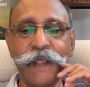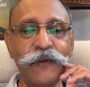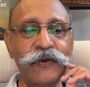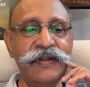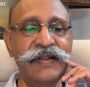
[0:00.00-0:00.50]

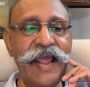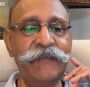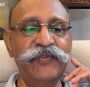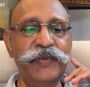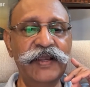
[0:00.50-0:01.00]
Could
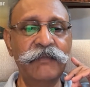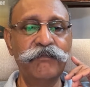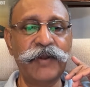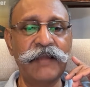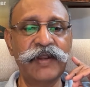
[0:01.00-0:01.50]
dams become
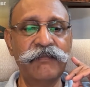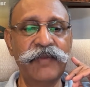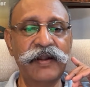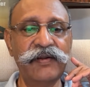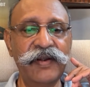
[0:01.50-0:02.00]
primary
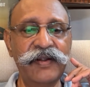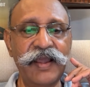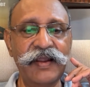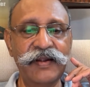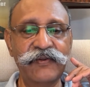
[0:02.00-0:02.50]
military
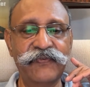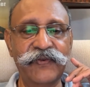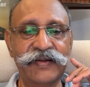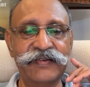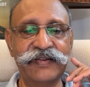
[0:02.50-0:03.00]
target to
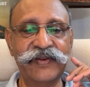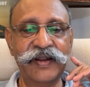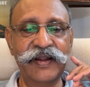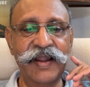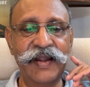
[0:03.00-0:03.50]
flood
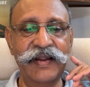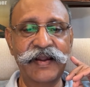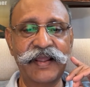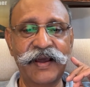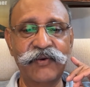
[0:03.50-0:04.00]
civilian land,
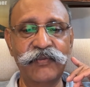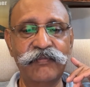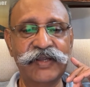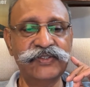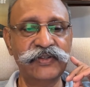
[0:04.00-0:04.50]
and how
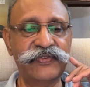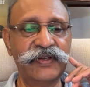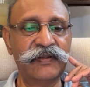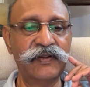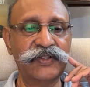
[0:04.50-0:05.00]
much of
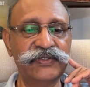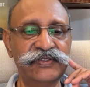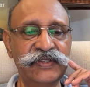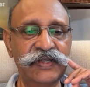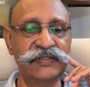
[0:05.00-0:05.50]
a
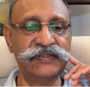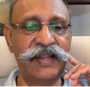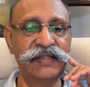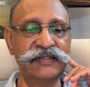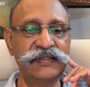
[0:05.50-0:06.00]
logistical
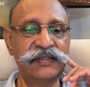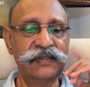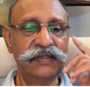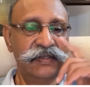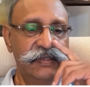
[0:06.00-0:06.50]
challenge
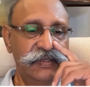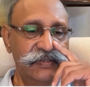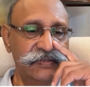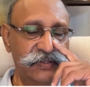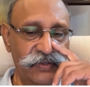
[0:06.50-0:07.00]

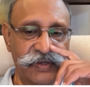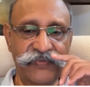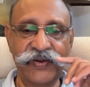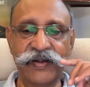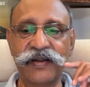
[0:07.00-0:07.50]
is it to
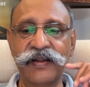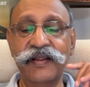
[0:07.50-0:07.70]
defend?